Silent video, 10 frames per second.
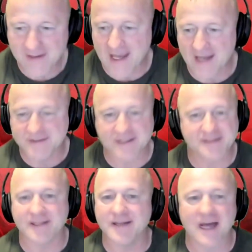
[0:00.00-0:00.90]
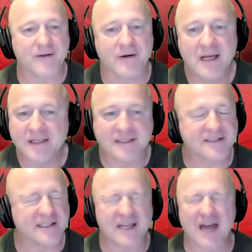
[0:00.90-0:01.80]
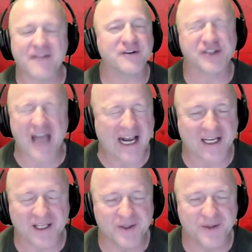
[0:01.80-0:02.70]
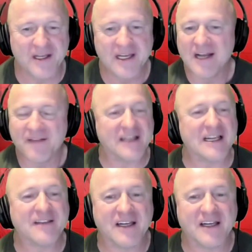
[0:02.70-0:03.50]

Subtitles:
Yeah, just another jackaloon that